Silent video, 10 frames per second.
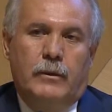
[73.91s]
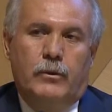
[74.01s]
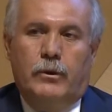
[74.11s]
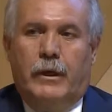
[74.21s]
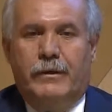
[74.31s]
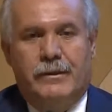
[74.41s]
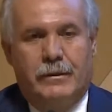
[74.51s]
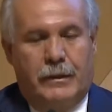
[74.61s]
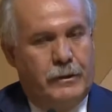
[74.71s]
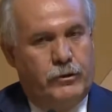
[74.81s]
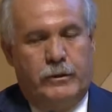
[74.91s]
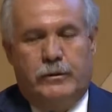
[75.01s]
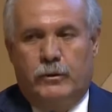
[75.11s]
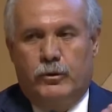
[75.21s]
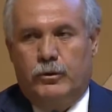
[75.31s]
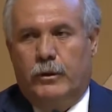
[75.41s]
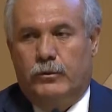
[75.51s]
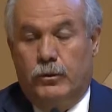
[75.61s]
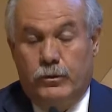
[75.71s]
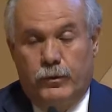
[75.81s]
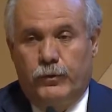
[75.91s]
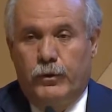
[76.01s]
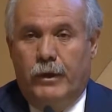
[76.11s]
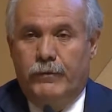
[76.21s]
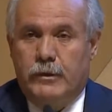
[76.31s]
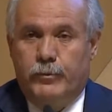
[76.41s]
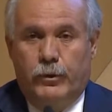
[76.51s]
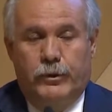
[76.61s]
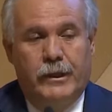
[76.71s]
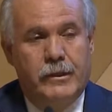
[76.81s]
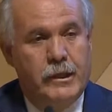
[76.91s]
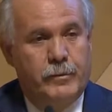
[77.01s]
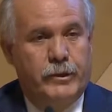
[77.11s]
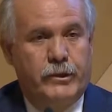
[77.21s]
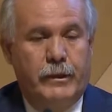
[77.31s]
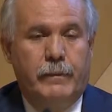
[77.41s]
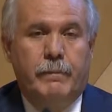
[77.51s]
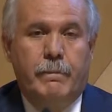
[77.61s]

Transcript: who hasn't actually, those of you who haven't spoken especially,